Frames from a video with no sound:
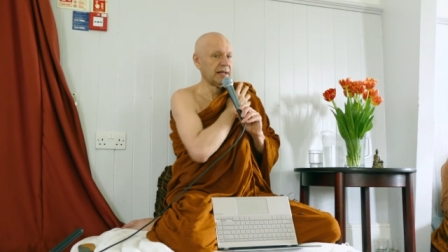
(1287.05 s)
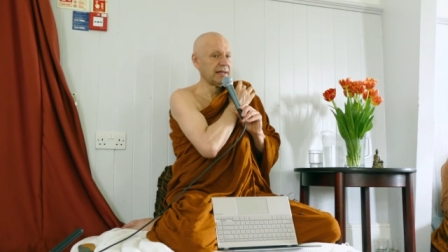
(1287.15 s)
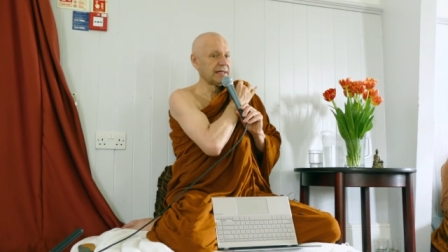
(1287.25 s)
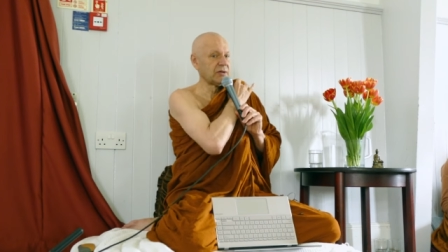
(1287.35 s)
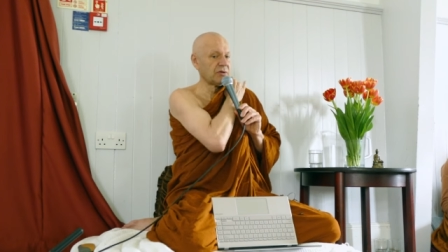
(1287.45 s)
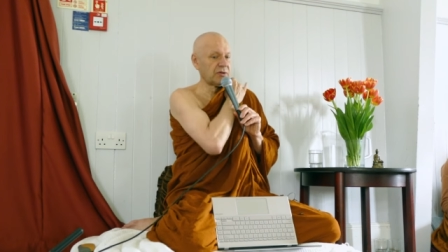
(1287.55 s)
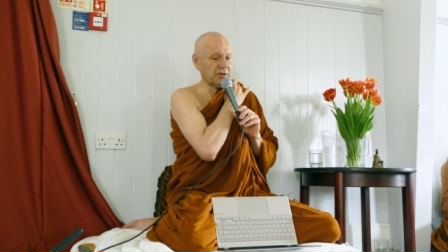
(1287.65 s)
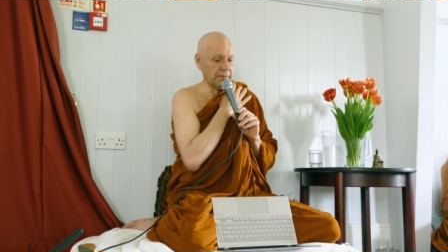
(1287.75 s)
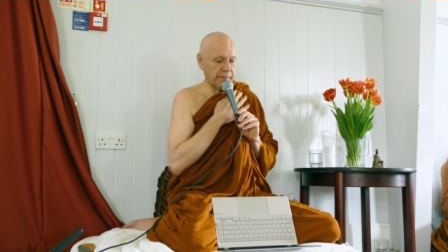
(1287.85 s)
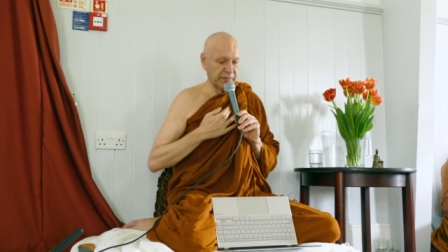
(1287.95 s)
these are not
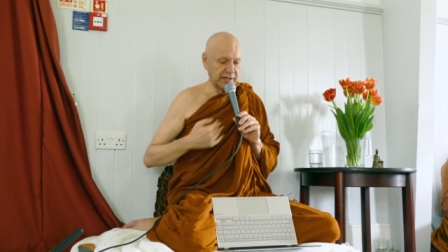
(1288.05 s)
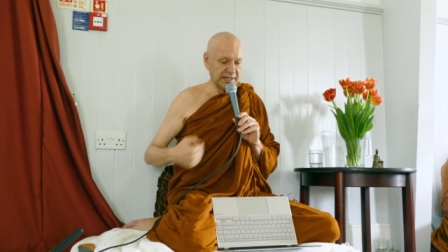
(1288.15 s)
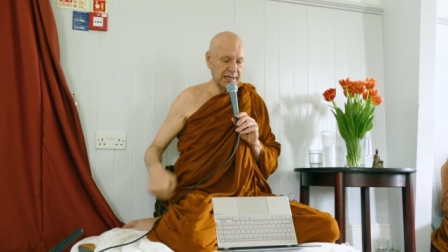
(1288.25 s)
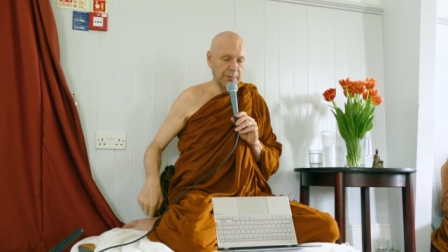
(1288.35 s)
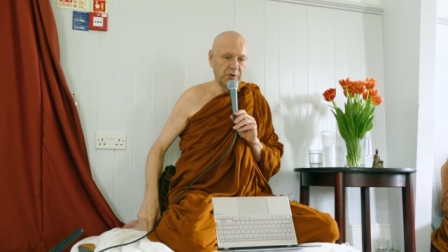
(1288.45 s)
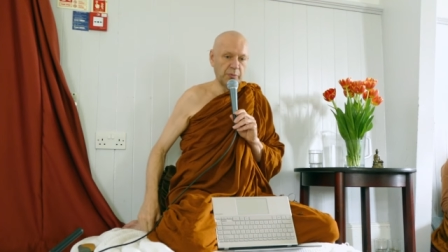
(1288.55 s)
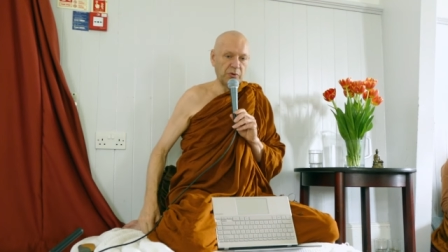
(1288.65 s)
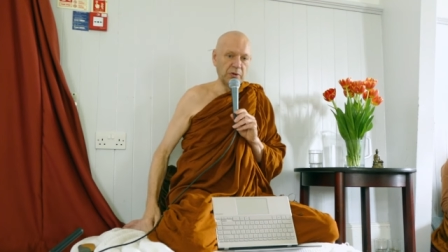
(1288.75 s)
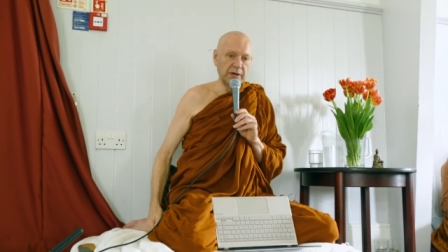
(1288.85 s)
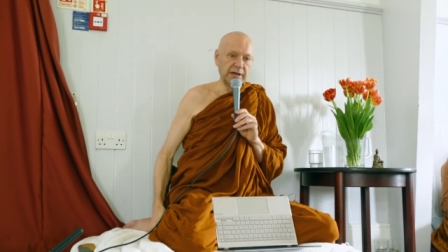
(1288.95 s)
uh,
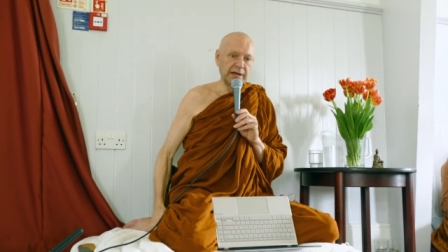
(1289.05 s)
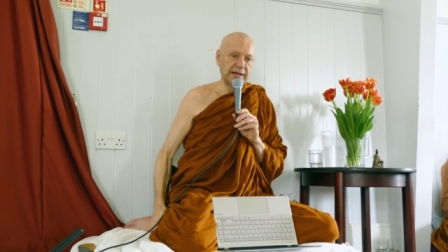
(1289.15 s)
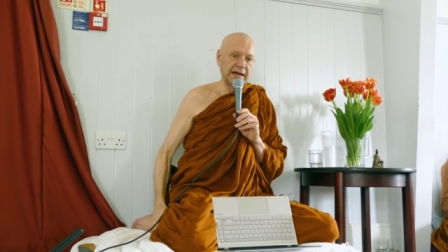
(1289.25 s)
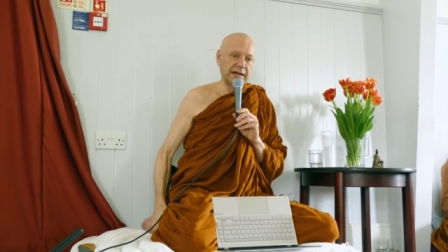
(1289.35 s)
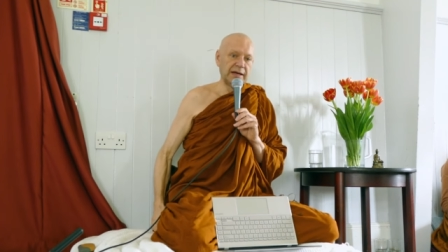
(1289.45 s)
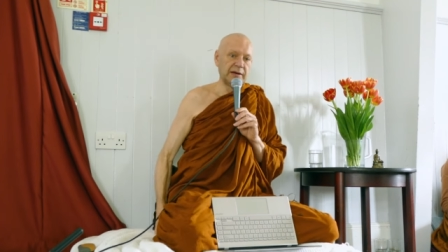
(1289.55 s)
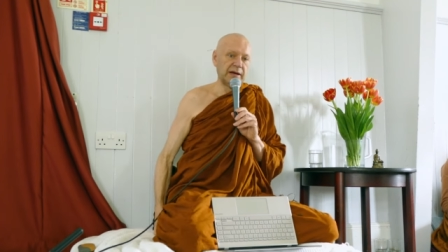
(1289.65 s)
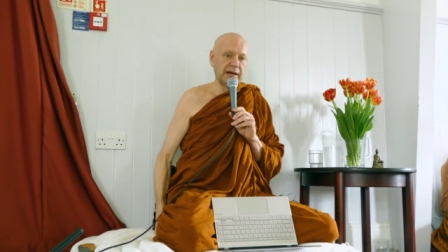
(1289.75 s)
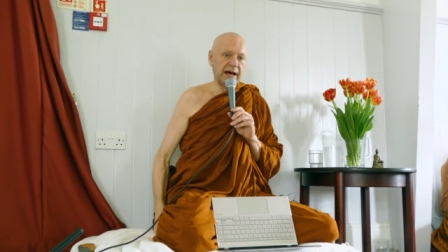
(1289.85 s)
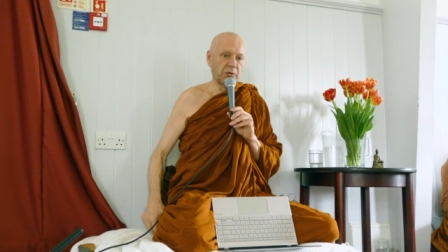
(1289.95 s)
separable in any
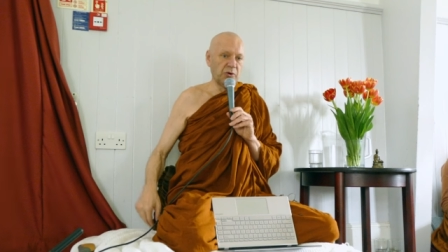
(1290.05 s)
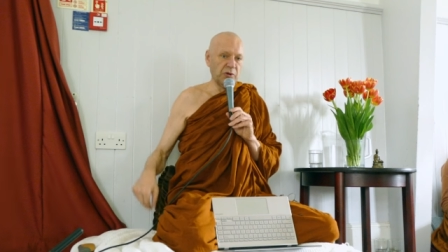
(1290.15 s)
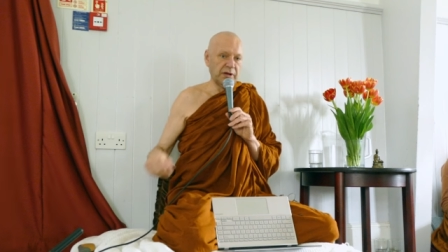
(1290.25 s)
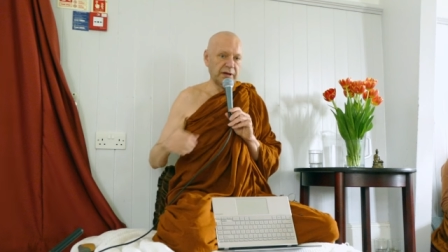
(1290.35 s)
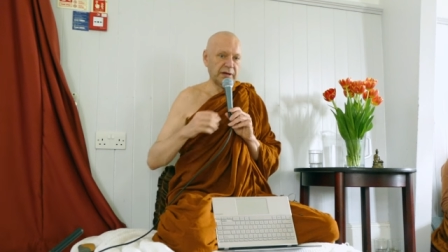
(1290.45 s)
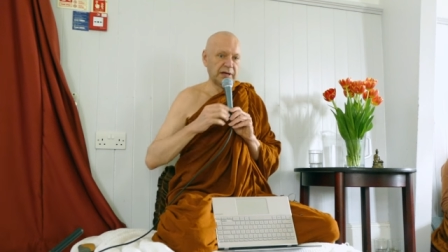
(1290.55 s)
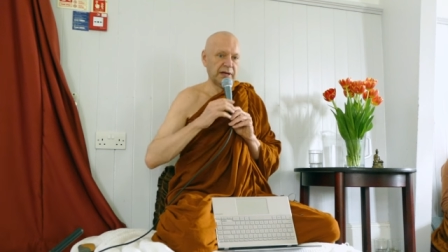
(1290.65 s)
at all.